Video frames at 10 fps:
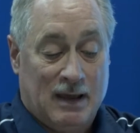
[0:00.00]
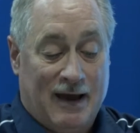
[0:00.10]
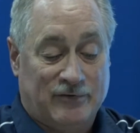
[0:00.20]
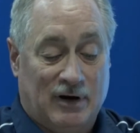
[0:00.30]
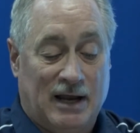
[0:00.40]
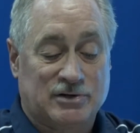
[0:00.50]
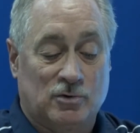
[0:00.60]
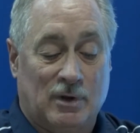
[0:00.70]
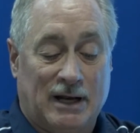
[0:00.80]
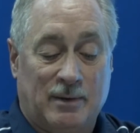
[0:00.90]
After high
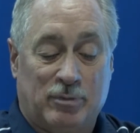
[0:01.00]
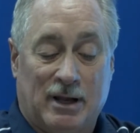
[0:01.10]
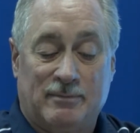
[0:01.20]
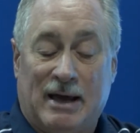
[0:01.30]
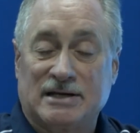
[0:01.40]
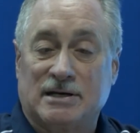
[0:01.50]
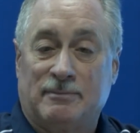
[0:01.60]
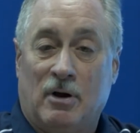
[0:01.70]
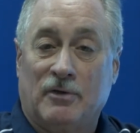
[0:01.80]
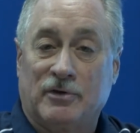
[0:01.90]
school, Andy played
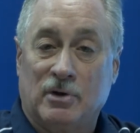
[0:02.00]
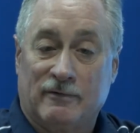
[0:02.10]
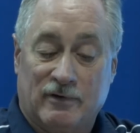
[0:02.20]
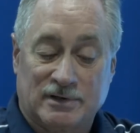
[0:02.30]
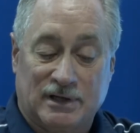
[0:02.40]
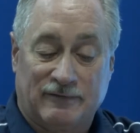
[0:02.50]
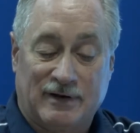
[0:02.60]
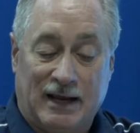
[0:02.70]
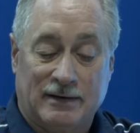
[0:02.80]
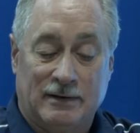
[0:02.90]
basketball at the University of
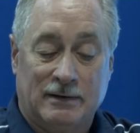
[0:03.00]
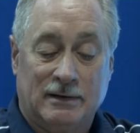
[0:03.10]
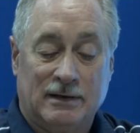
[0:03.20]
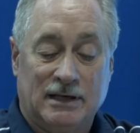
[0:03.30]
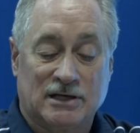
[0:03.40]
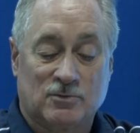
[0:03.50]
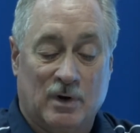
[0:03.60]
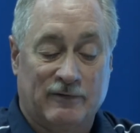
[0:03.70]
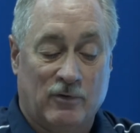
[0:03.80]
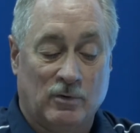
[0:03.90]
Dayton. He is
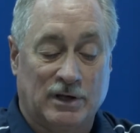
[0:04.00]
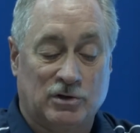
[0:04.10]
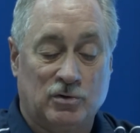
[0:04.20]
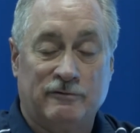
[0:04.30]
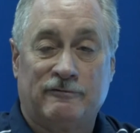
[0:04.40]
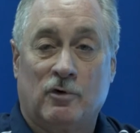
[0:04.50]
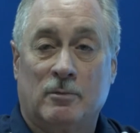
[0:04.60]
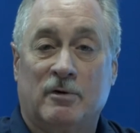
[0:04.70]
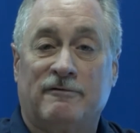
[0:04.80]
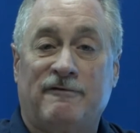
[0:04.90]
one of only 2
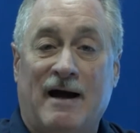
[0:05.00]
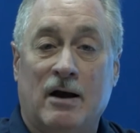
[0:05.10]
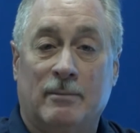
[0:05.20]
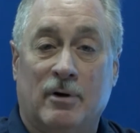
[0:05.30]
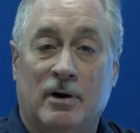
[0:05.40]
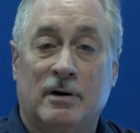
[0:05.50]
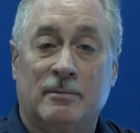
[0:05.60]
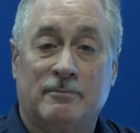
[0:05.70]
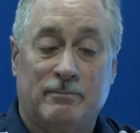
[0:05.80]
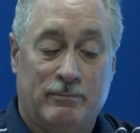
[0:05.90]
former Firebird
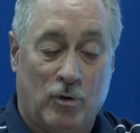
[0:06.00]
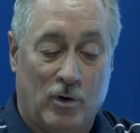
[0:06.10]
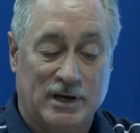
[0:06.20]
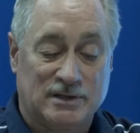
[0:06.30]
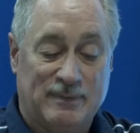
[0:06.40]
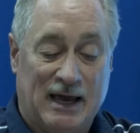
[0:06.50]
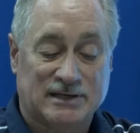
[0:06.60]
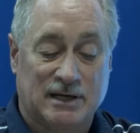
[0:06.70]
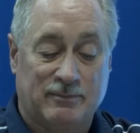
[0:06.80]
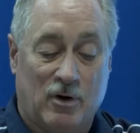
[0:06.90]
boys
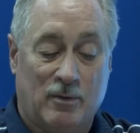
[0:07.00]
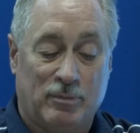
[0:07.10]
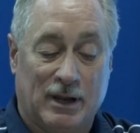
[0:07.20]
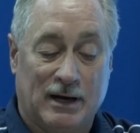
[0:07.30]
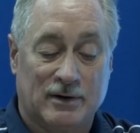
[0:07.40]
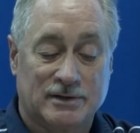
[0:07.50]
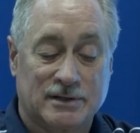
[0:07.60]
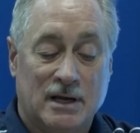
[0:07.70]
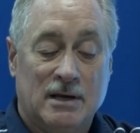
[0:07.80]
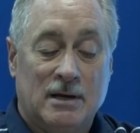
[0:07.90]
basketball players
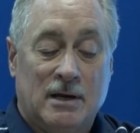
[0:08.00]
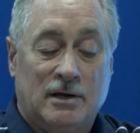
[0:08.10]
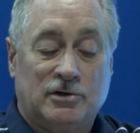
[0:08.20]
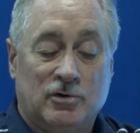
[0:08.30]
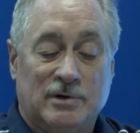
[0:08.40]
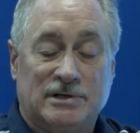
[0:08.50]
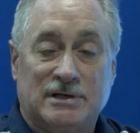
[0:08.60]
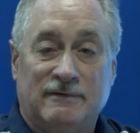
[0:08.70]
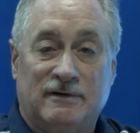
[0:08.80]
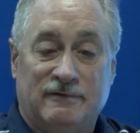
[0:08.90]
to
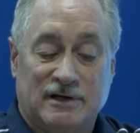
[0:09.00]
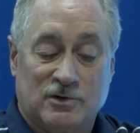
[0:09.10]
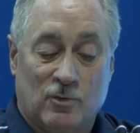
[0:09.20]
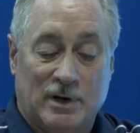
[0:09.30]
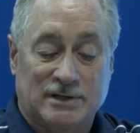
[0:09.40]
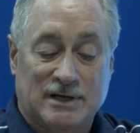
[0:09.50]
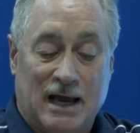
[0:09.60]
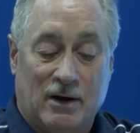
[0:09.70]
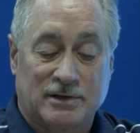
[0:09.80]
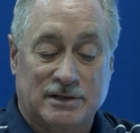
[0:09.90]
receive Division I
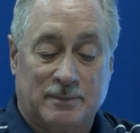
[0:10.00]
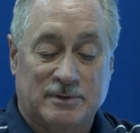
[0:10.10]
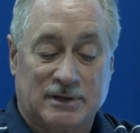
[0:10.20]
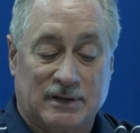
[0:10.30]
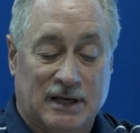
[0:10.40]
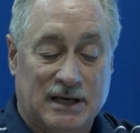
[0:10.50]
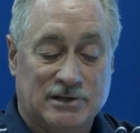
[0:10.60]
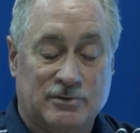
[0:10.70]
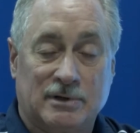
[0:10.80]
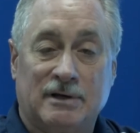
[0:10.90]
scholarships in the
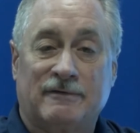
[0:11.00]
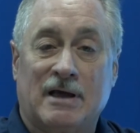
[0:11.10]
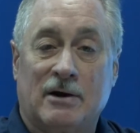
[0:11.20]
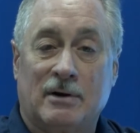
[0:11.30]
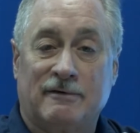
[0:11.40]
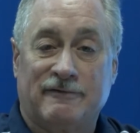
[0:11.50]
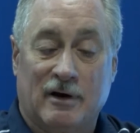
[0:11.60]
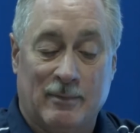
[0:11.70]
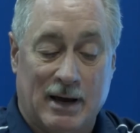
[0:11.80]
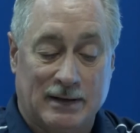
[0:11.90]
history of Kettering
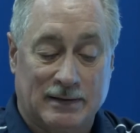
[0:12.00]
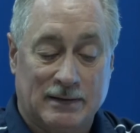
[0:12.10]
Fairmont.